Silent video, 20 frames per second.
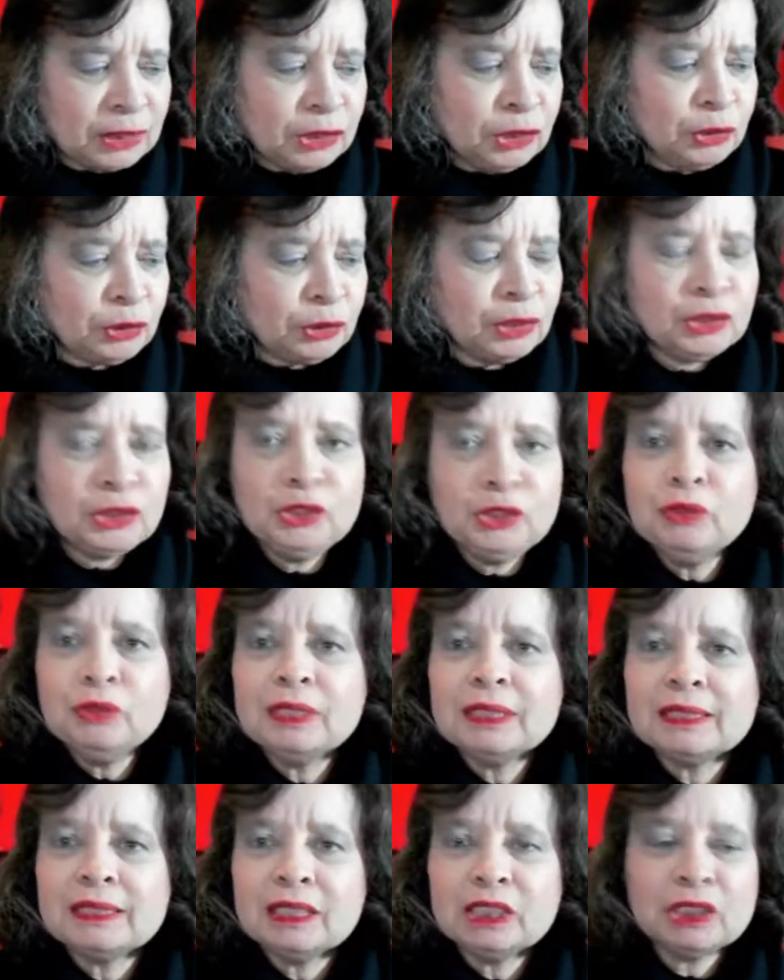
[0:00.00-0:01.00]
and you can
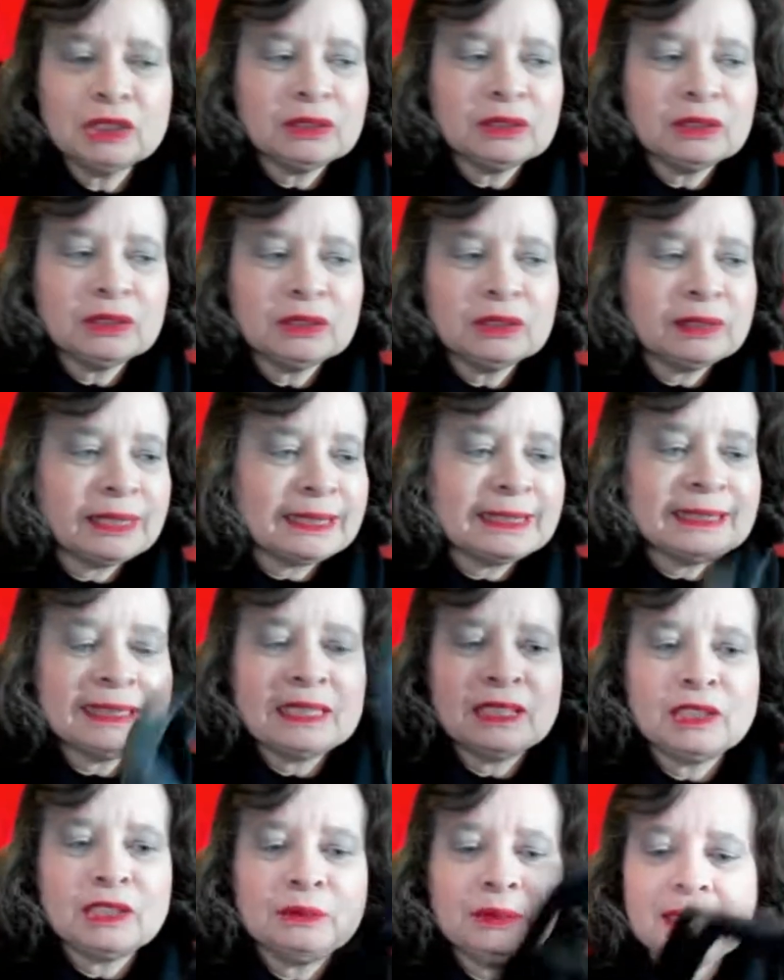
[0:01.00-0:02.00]
use additional
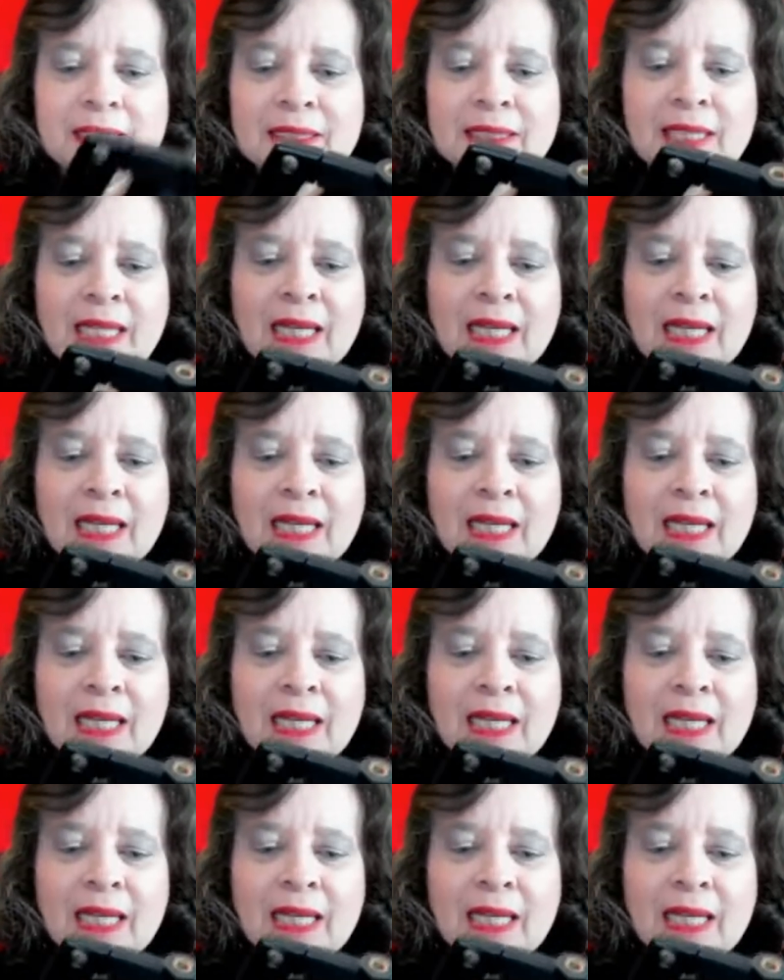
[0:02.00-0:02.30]
accessories